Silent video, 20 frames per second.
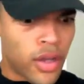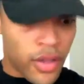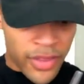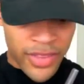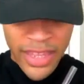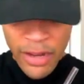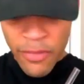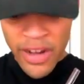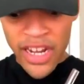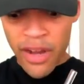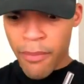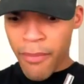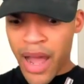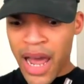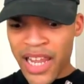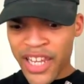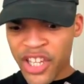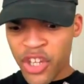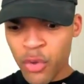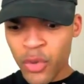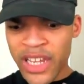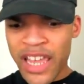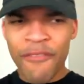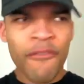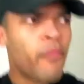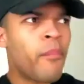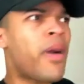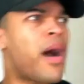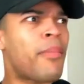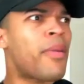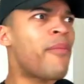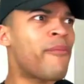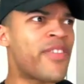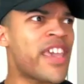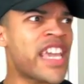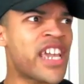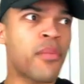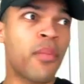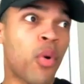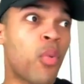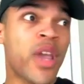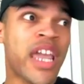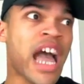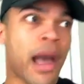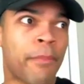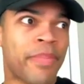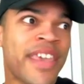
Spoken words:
There ain't a molecule left. Mom, I'm vegan, but we got